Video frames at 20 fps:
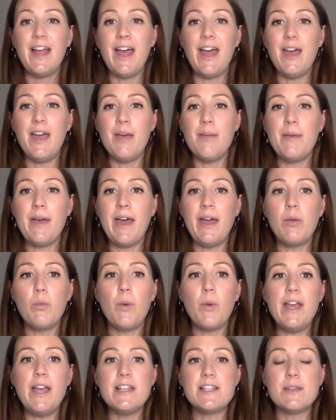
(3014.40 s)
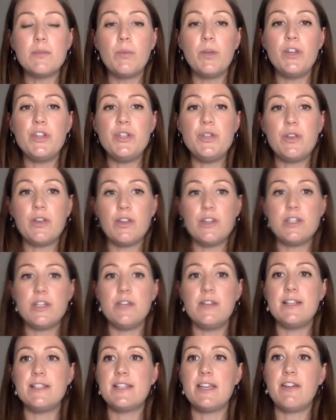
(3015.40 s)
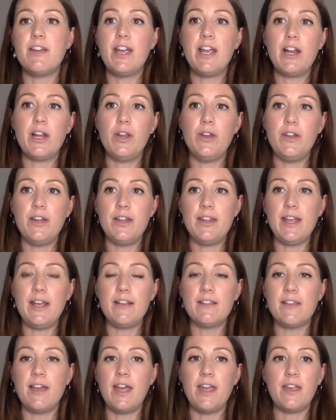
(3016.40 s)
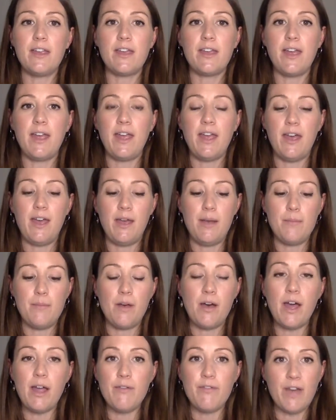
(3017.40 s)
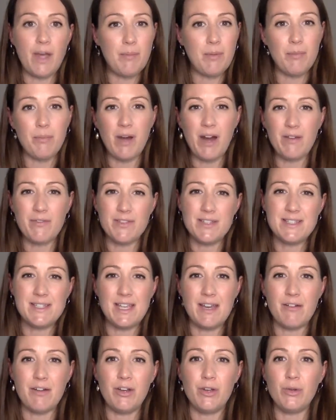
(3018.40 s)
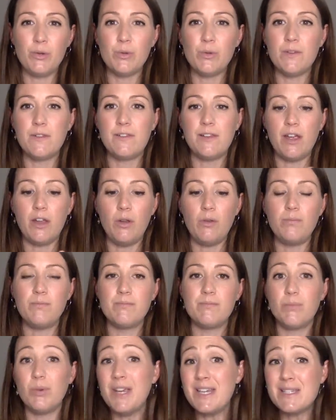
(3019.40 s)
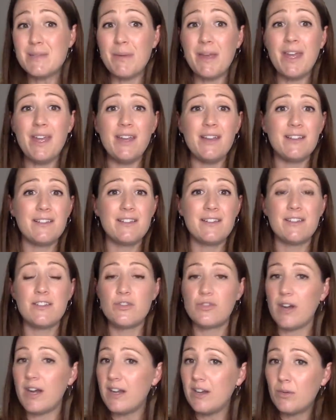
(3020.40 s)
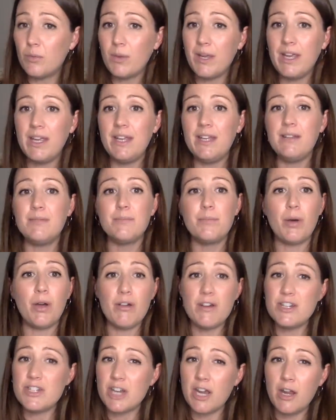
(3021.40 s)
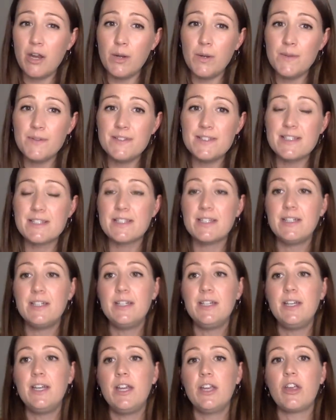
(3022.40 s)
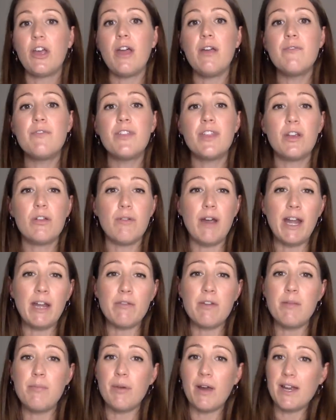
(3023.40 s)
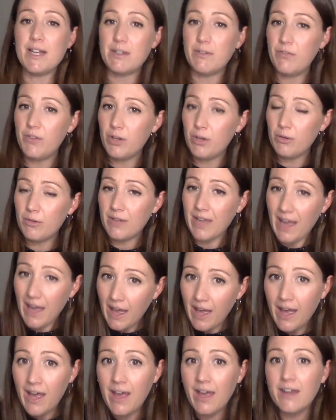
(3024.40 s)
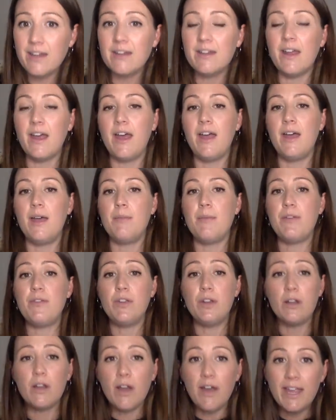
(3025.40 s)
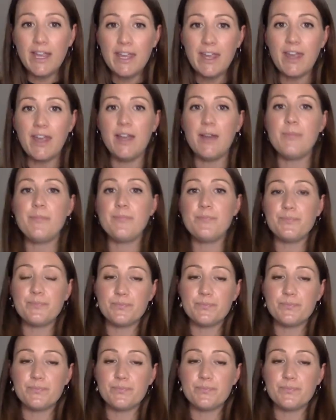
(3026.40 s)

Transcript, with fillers: um, and ways in which you can do this included things like um, high fiber breakfast cereals, so Weetabix, shredded wheat, porridge oats, going for the granary bread if you can, um, if you like it.